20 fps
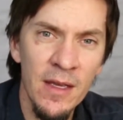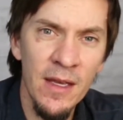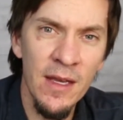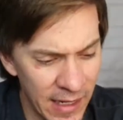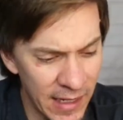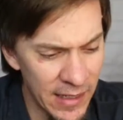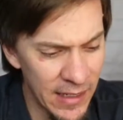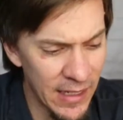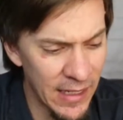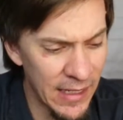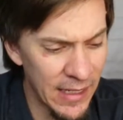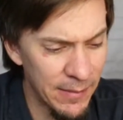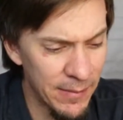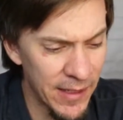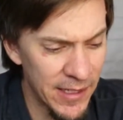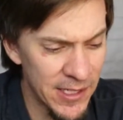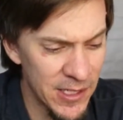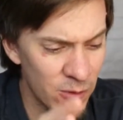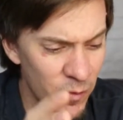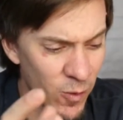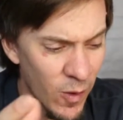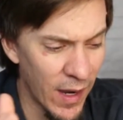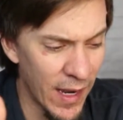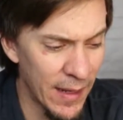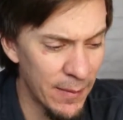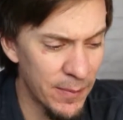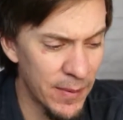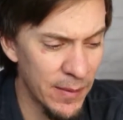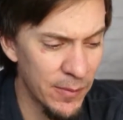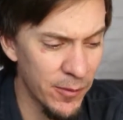And he mentioned
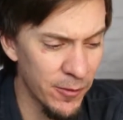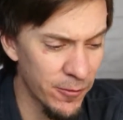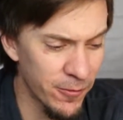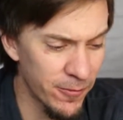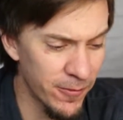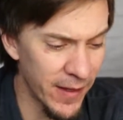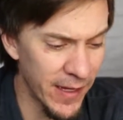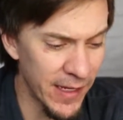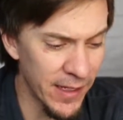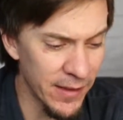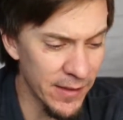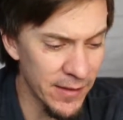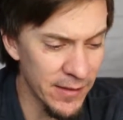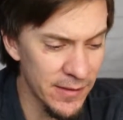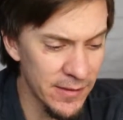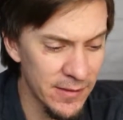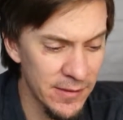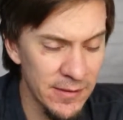why people fail,